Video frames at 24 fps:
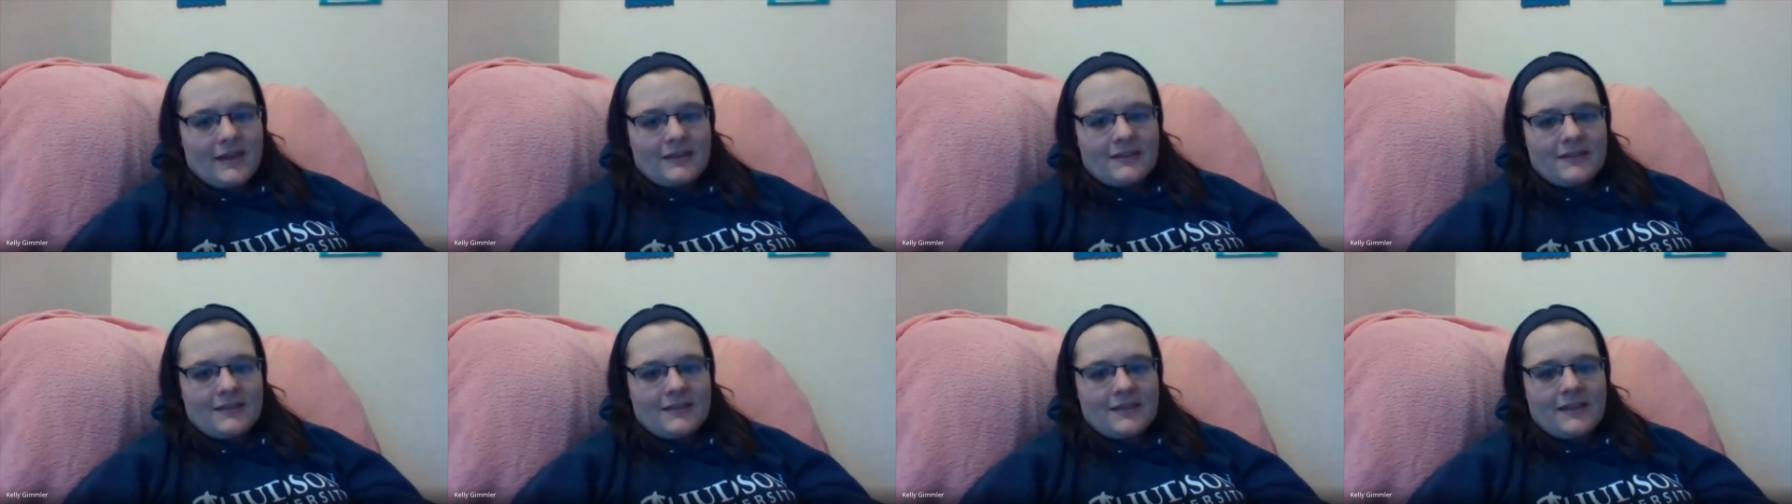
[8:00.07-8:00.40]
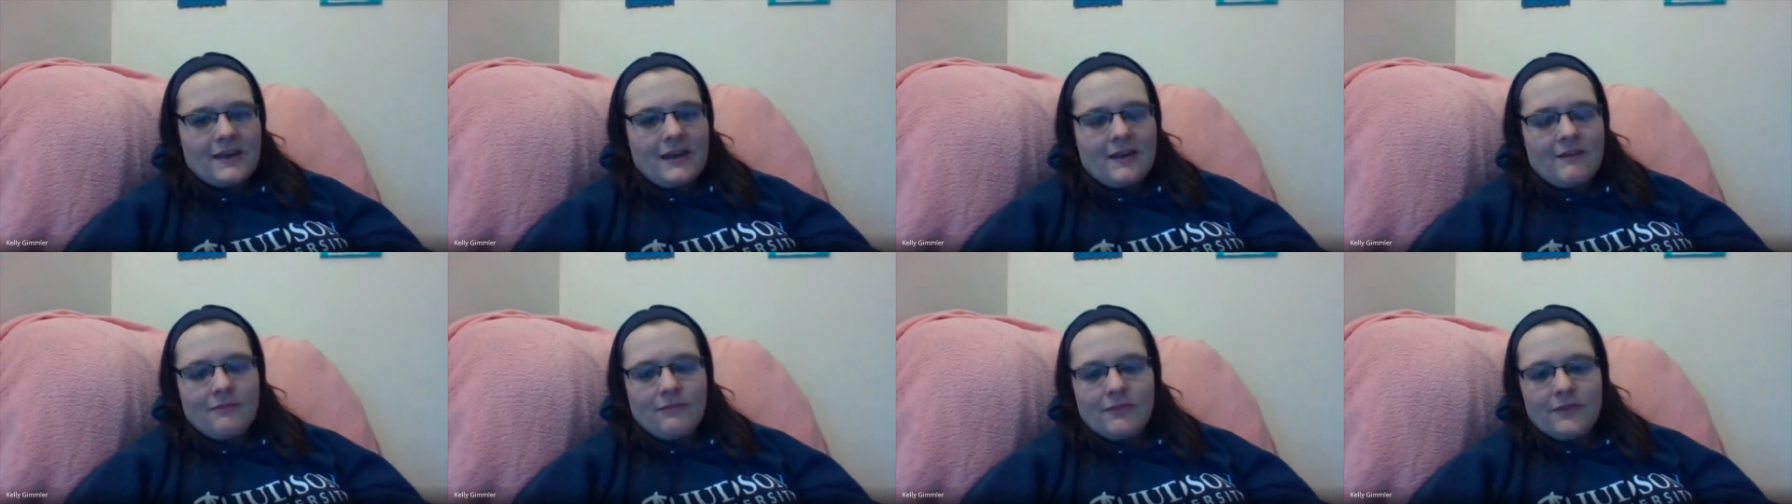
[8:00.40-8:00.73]
case
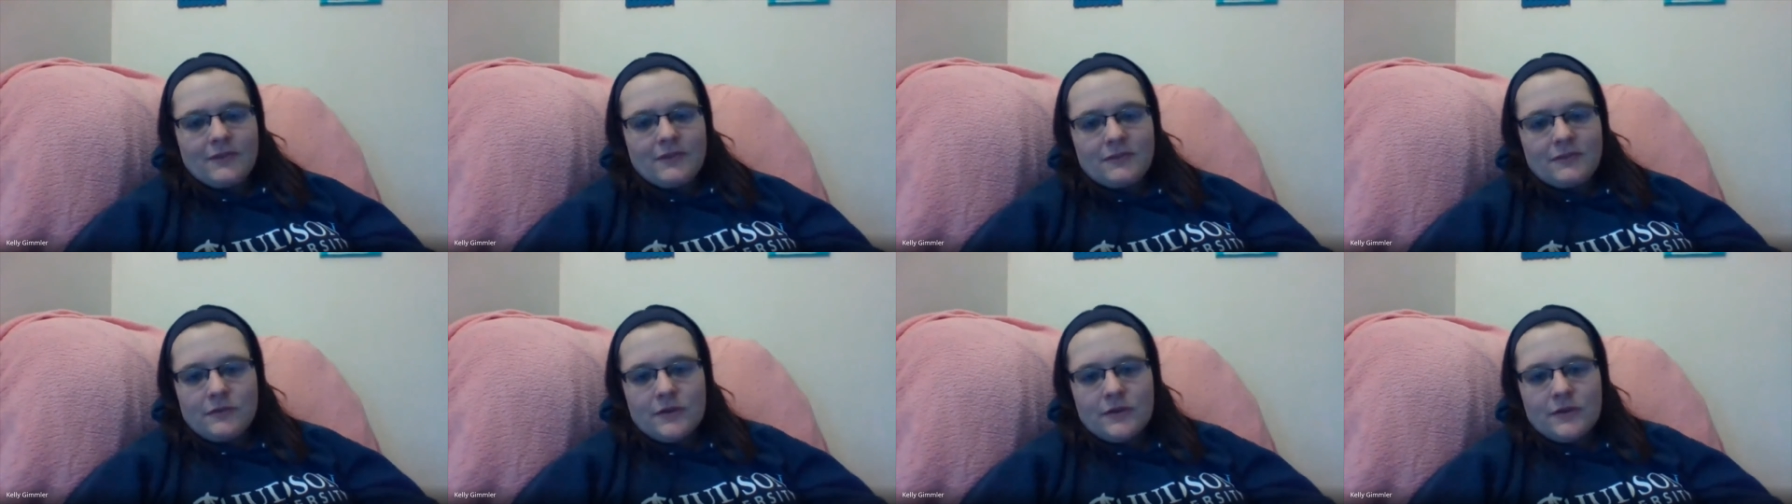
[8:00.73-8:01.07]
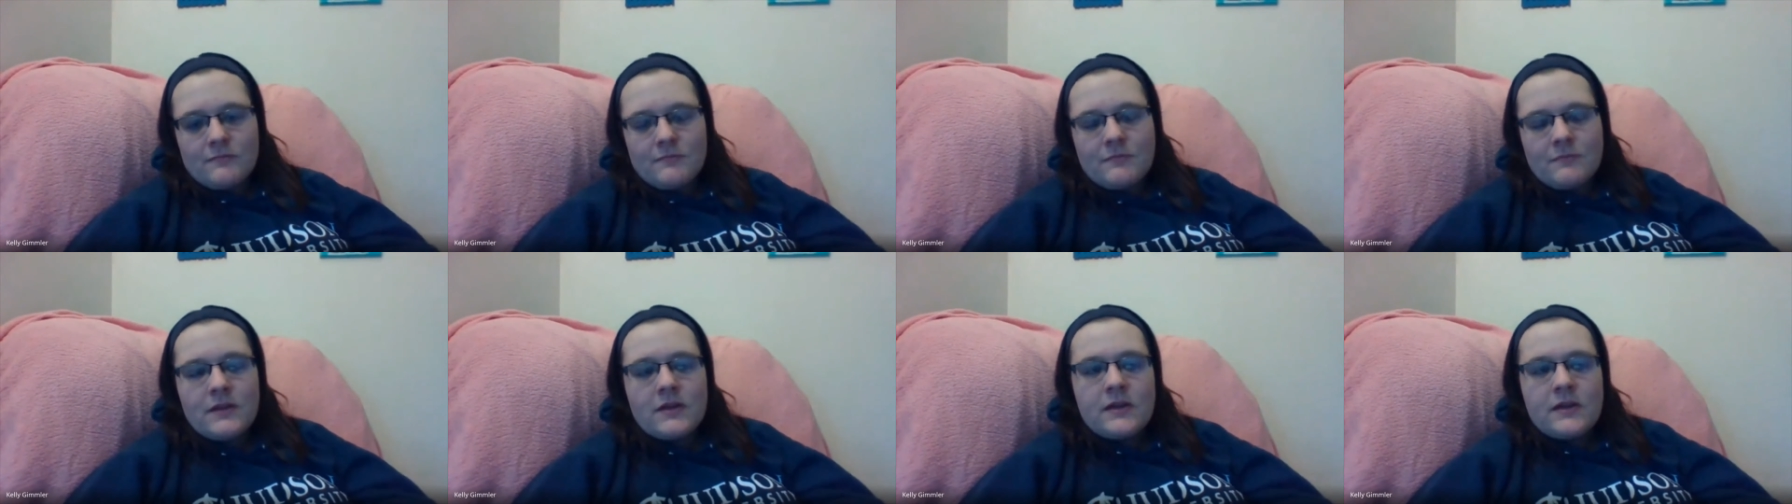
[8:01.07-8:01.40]
in every
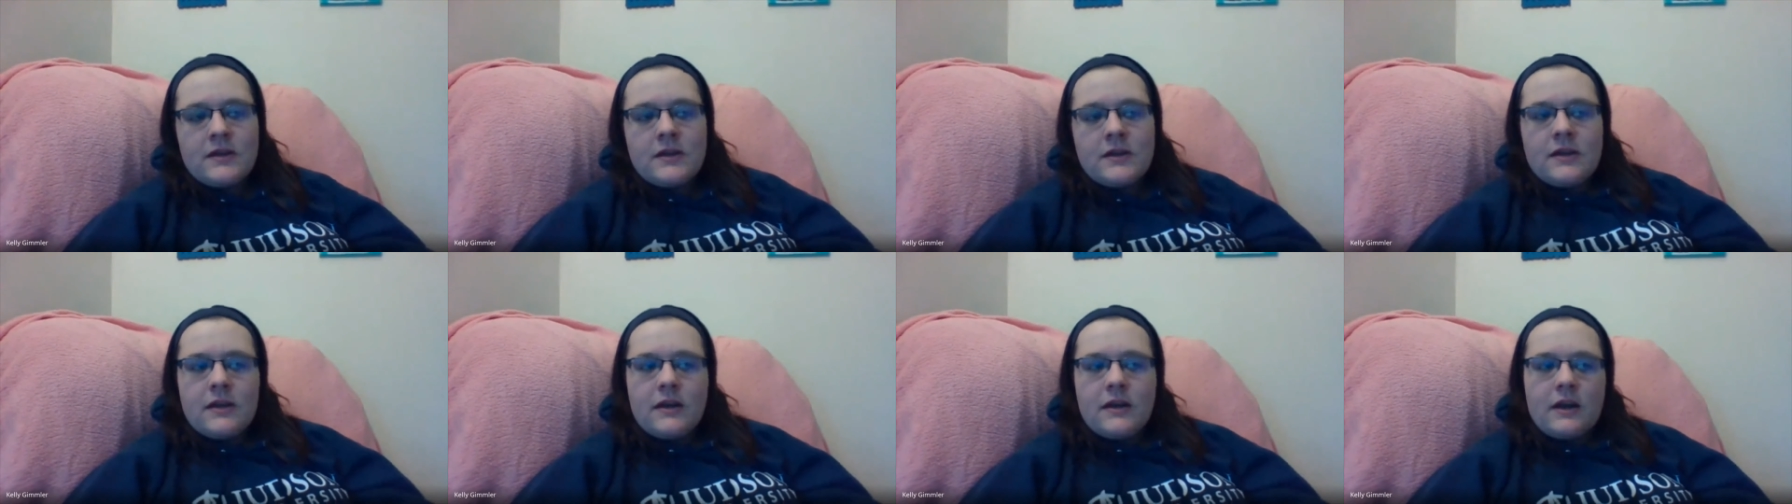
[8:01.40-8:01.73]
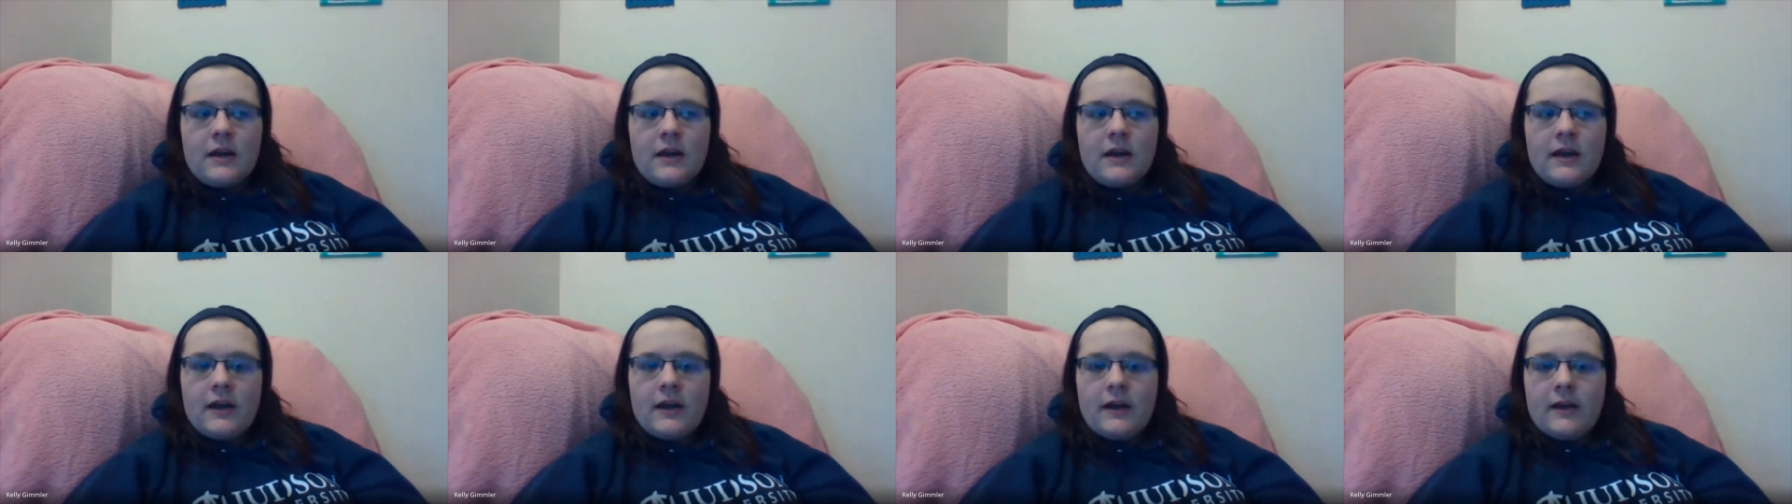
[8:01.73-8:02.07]
dorm,
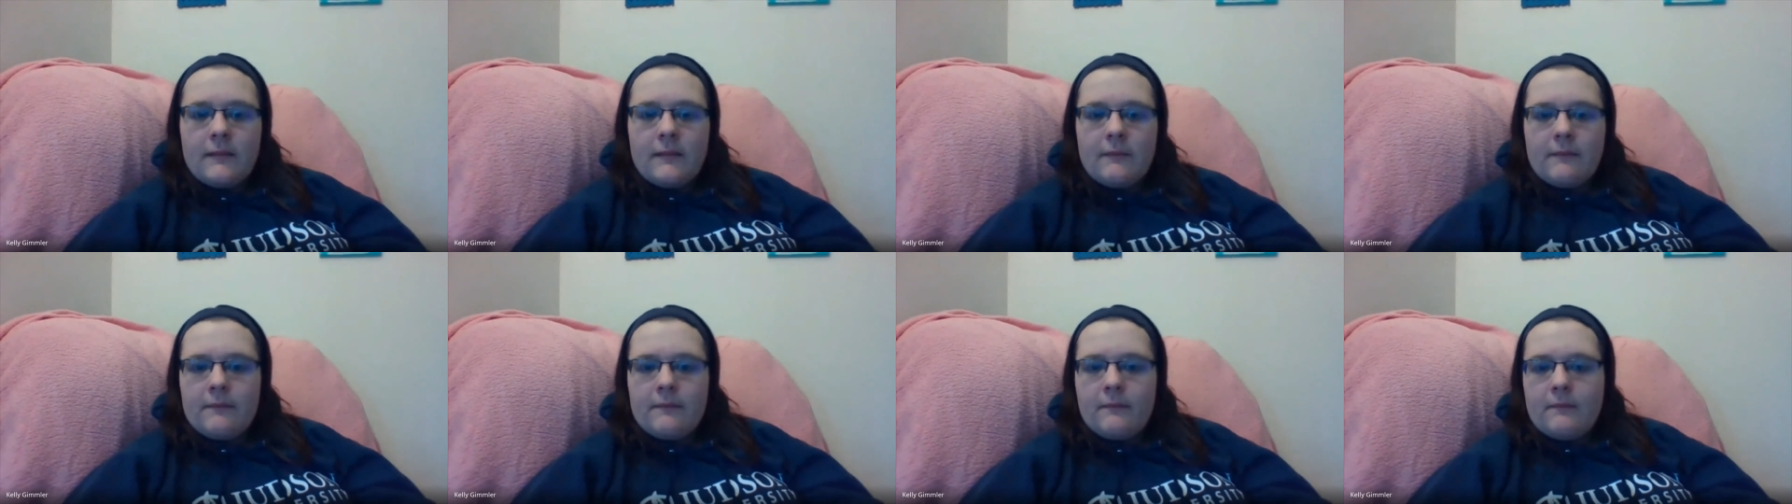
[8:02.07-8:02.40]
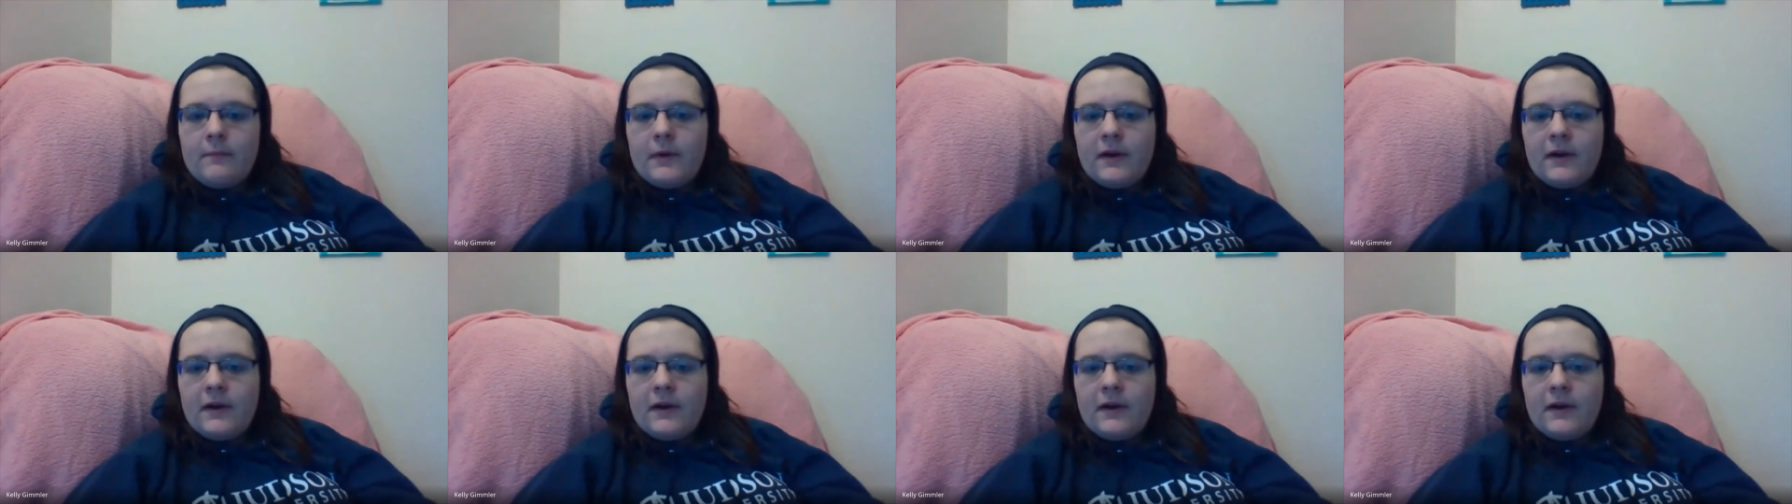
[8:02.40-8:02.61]
um,